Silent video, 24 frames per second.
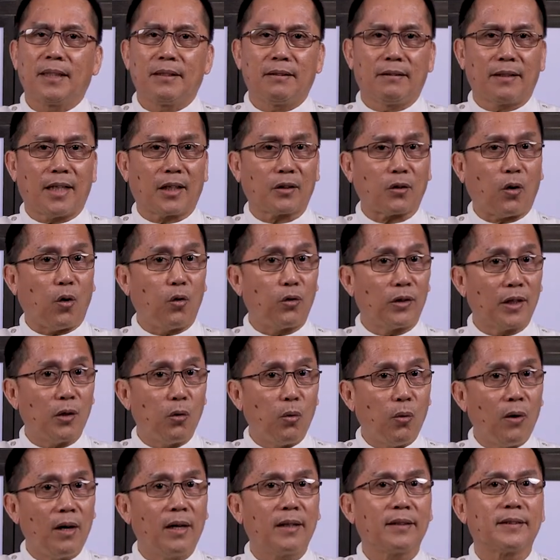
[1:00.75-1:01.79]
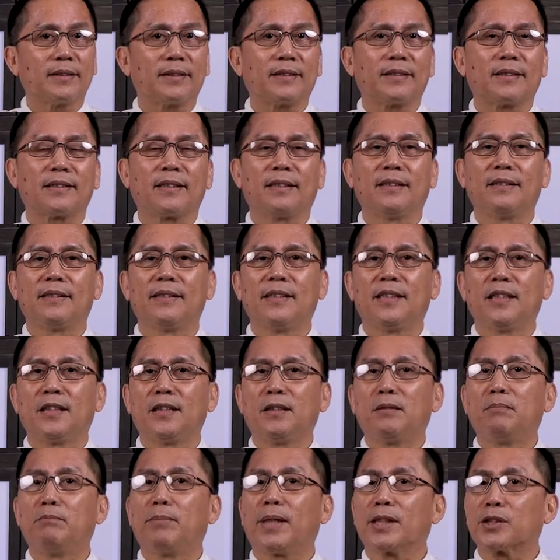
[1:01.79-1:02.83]
Not only once,
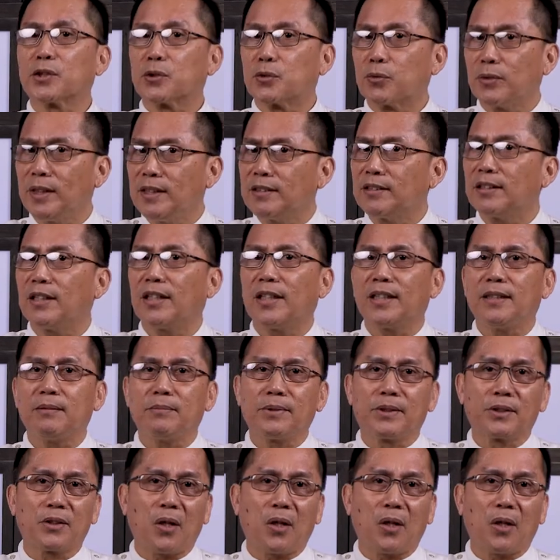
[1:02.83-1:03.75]
but three times